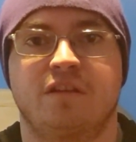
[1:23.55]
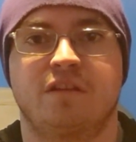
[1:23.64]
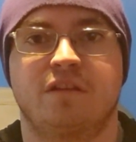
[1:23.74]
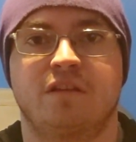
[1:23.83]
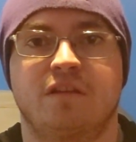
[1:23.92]

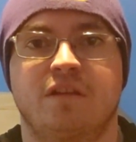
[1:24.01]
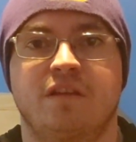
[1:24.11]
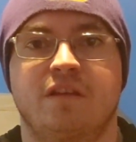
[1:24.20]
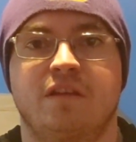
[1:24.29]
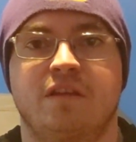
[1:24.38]

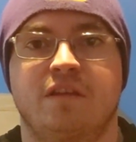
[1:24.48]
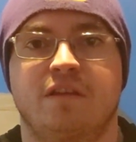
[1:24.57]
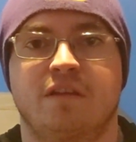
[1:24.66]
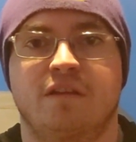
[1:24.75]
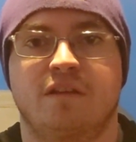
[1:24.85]

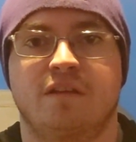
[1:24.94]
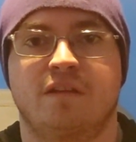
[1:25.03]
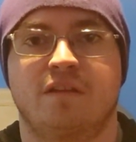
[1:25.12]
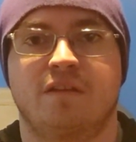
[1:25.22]
Nobody speaks.